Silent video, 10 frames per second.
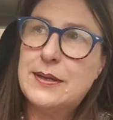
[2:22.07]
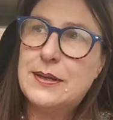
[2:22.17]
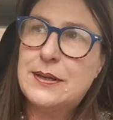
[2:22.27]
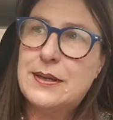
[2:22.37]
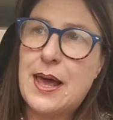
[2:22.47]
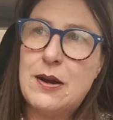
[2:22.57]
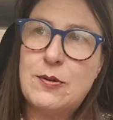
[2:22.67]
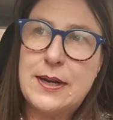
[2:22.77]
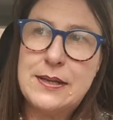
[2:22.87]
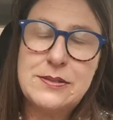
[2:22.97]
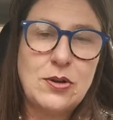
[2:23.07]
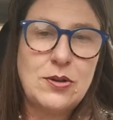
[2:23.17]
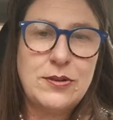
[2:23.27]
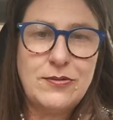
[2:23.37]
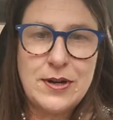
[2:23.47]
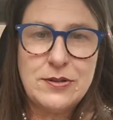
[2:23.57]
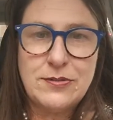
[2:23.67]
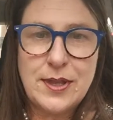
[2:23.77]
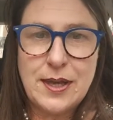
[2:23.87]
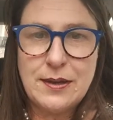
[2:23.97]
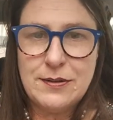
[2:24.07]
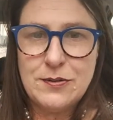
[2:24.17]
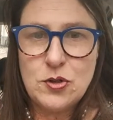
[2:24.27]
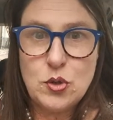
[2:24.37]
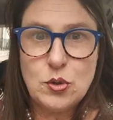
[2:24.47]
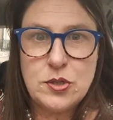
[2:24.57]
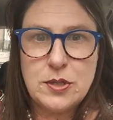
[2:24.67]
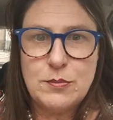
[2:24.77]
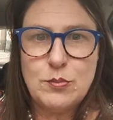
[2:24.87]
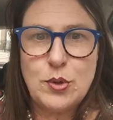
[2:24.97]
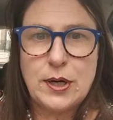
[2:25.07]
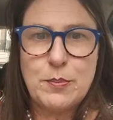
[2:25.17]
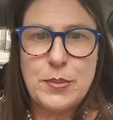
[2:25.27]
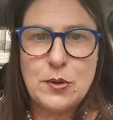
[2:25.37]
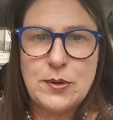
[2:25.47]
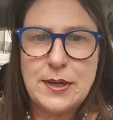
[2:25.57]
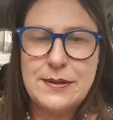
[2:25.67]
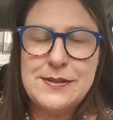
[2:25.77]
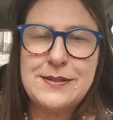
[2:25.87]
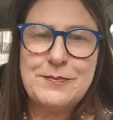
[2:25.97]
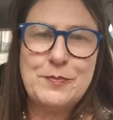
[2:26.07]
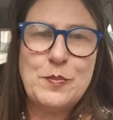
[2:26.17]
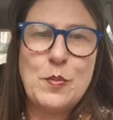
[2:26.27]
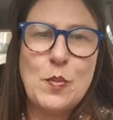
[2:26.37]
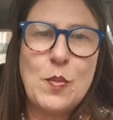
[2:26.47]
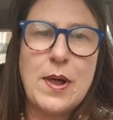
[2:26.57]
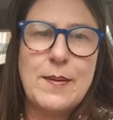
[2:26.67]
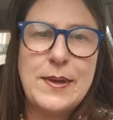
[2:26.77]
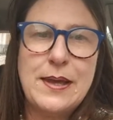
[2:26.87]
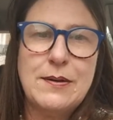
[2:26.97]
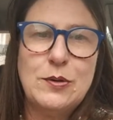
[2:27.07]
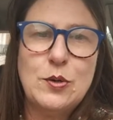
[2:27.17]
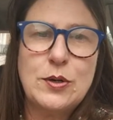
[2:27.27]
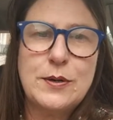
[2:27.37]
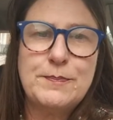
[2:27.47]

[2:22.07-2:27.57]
galleries on the front of their Georgian brick buildings while I'm here. Look.